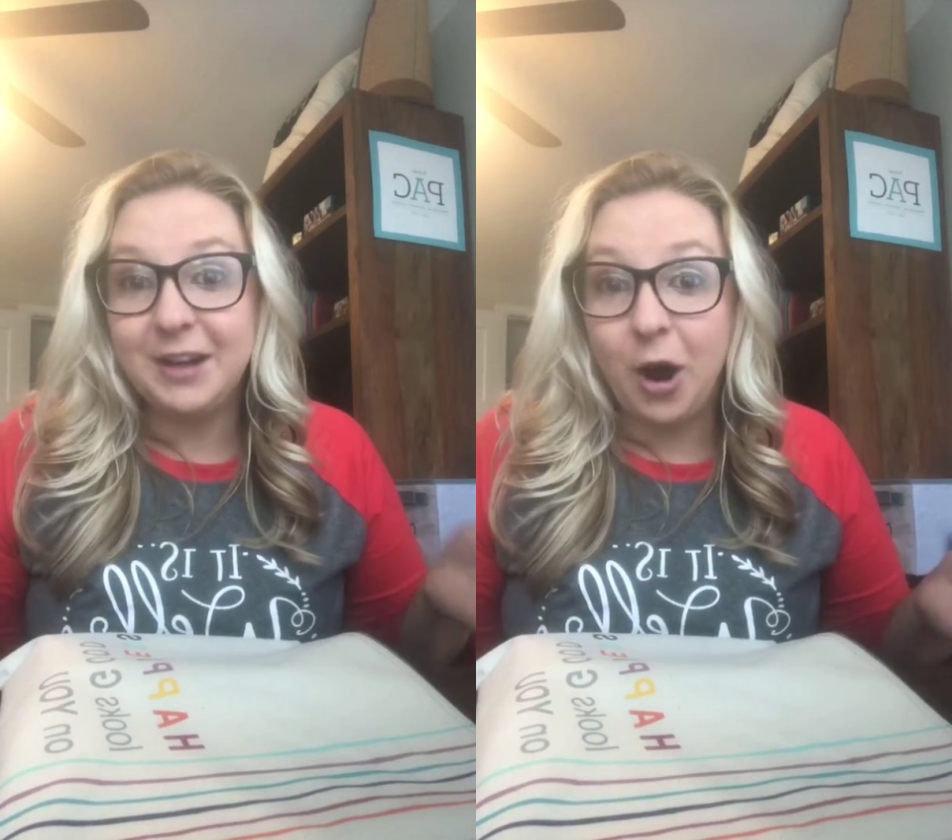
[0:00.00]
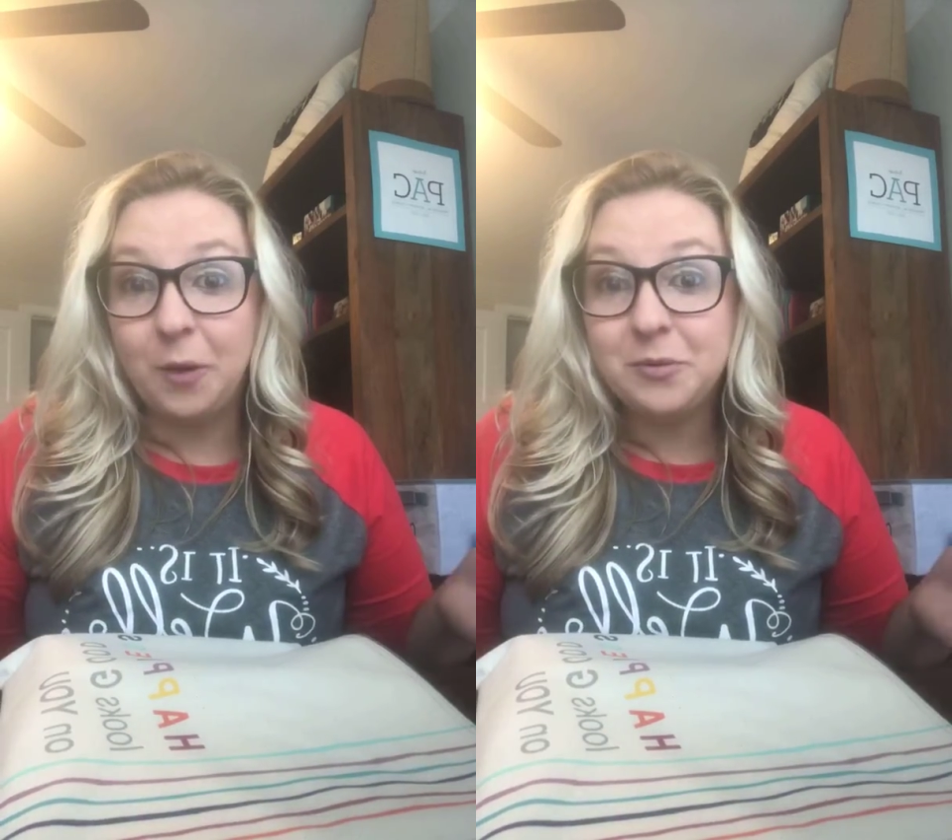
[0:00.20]

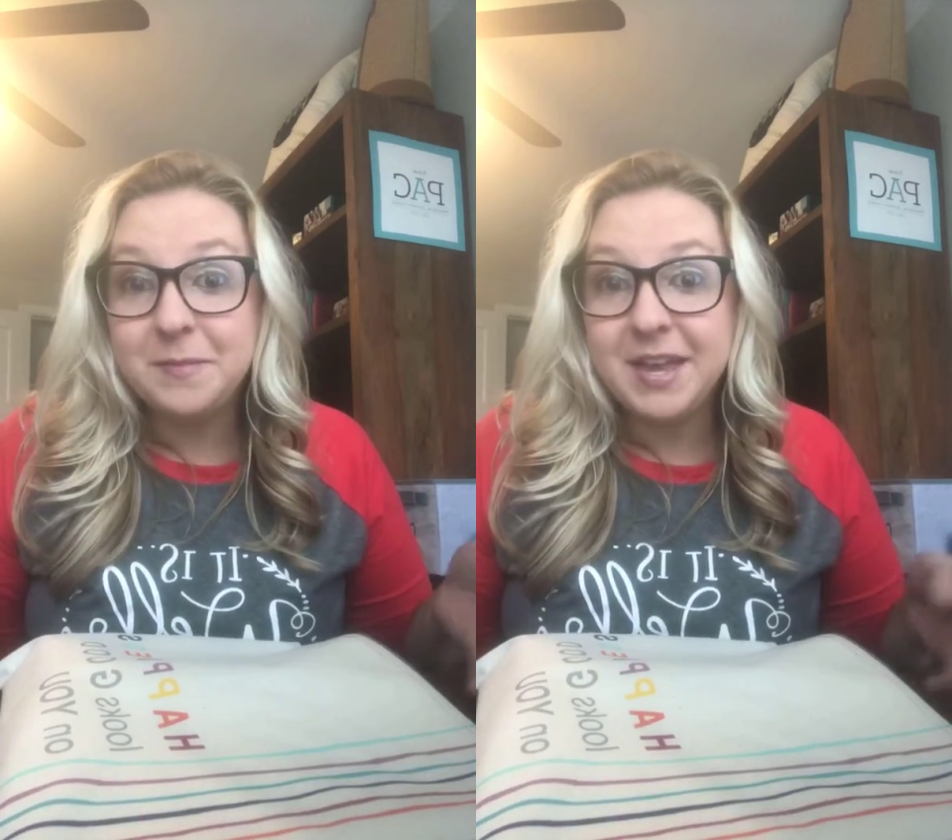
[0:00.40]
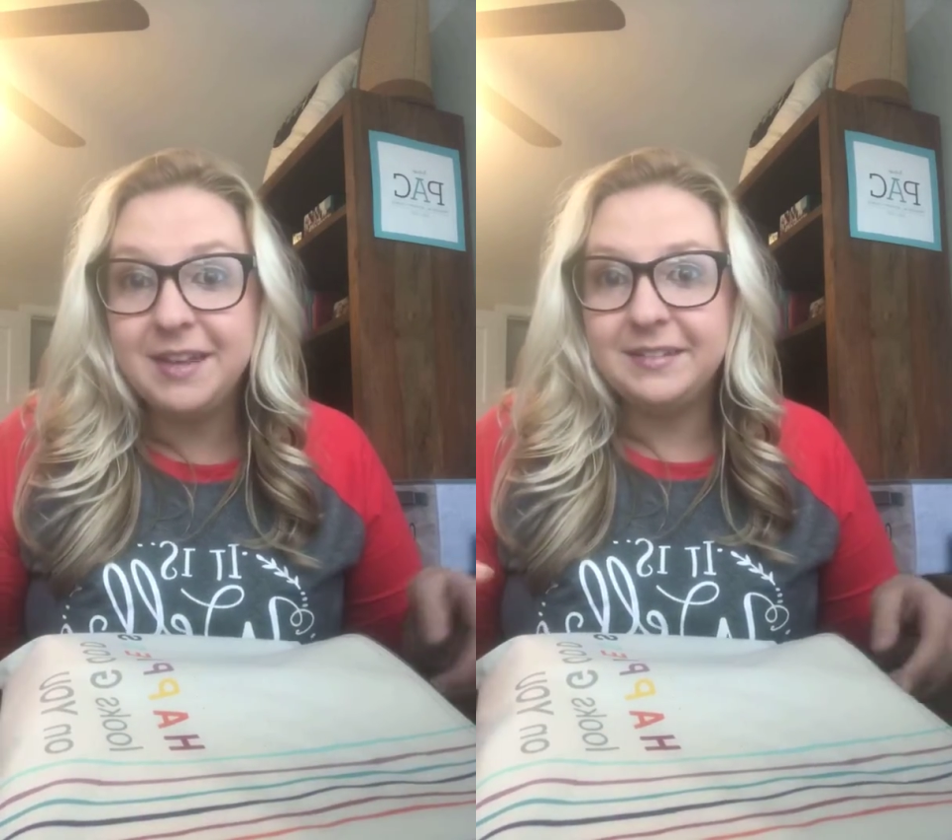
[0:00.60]

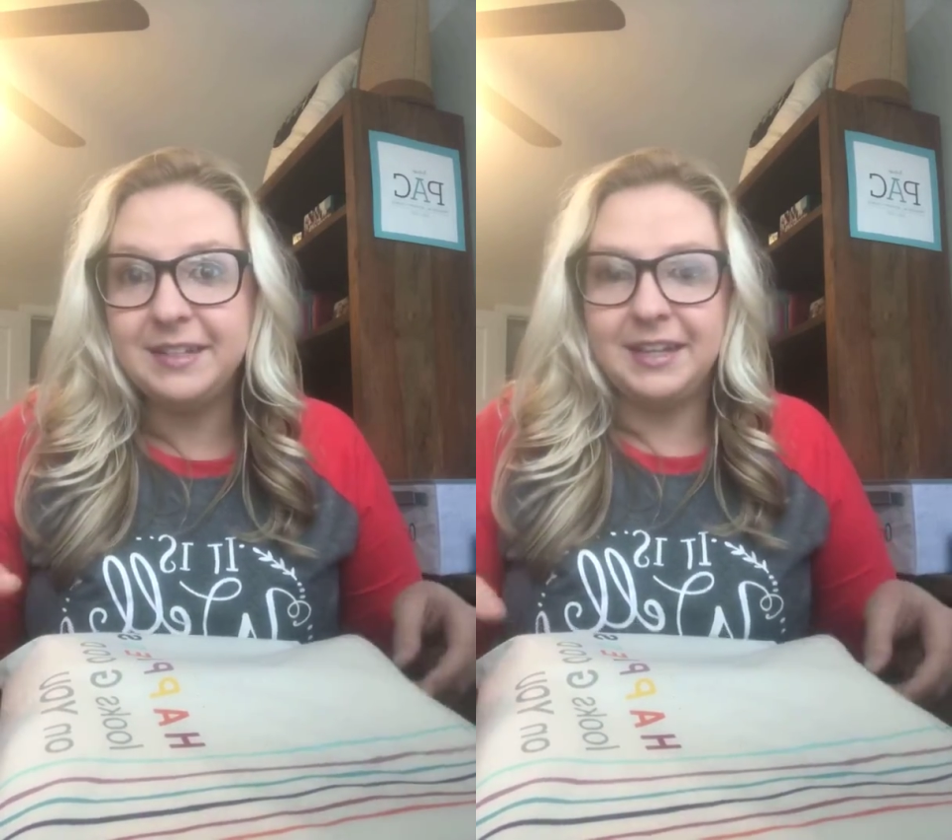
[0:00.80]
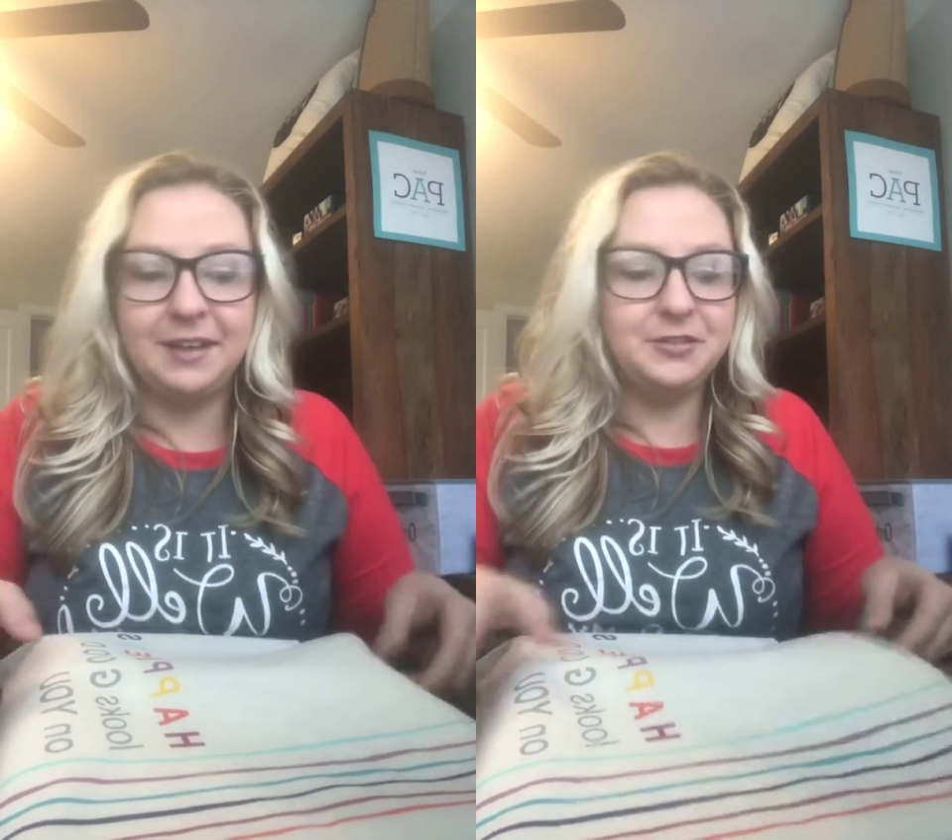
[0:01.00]
compliment
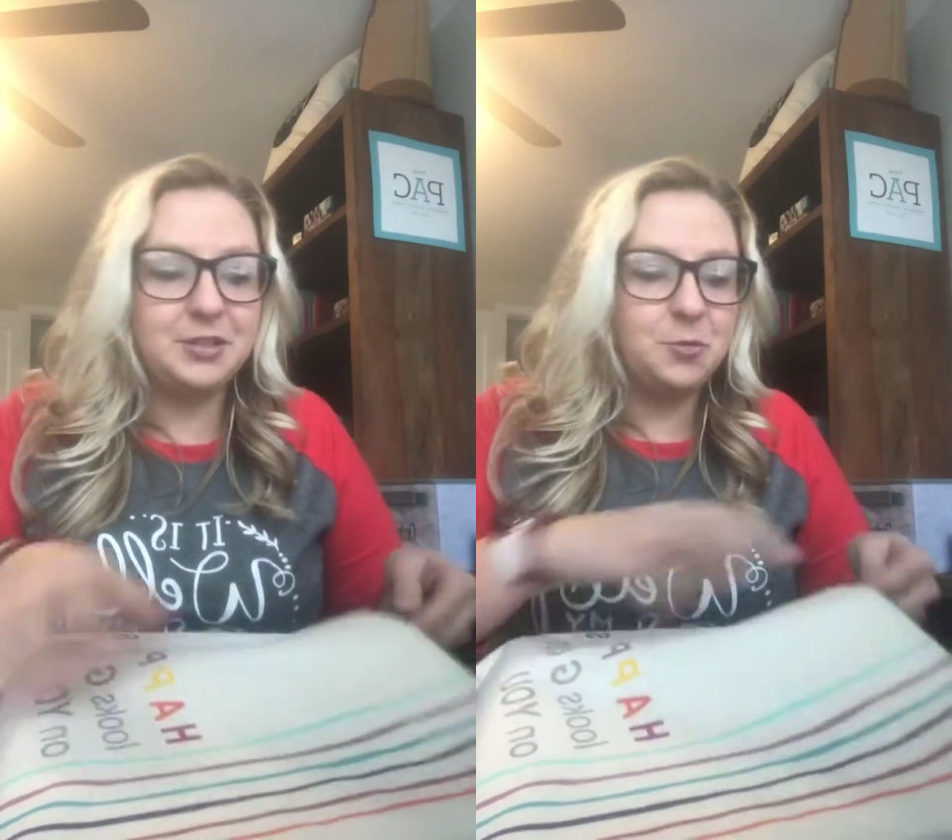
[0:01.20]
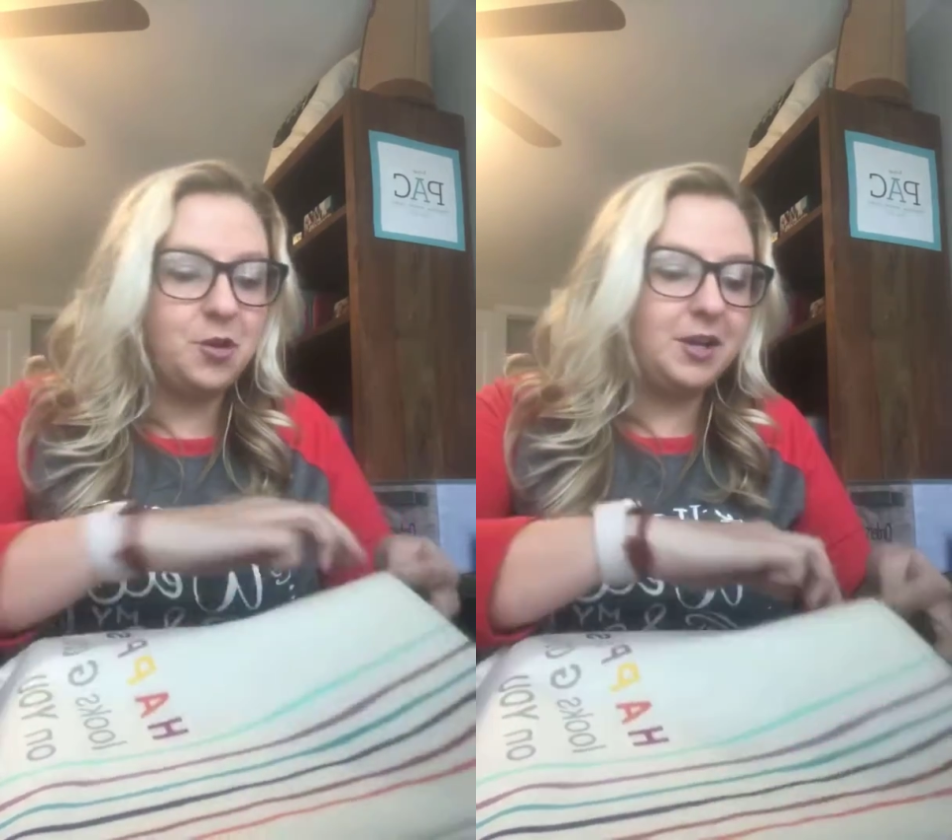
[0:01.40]
to give
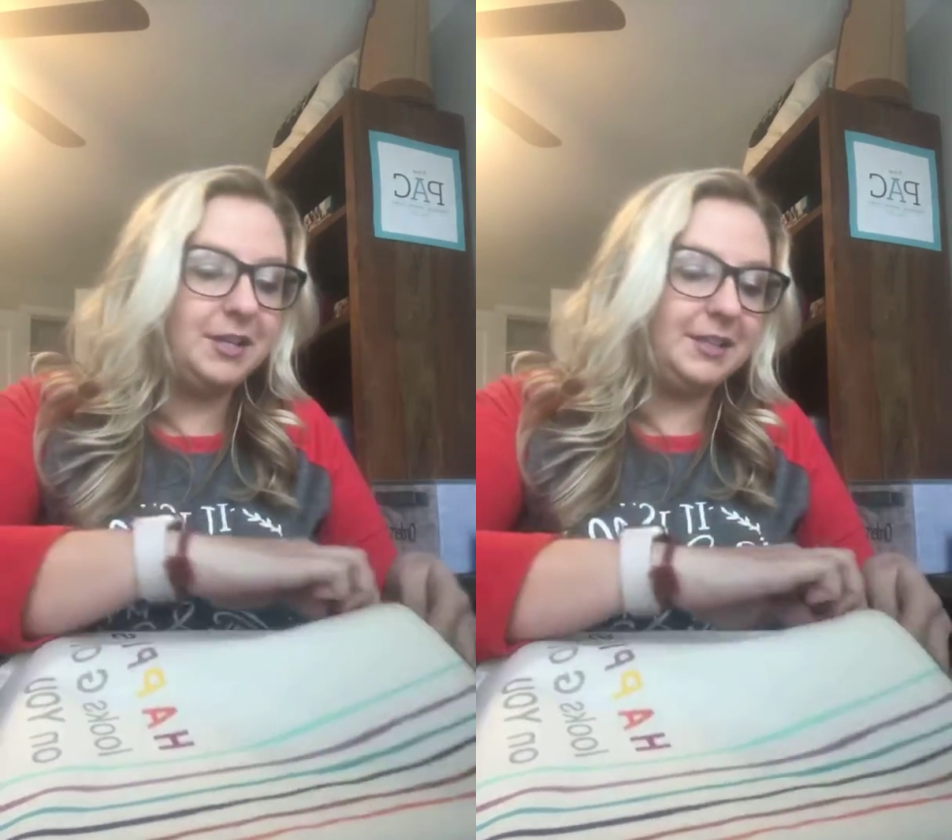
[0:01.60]
someone,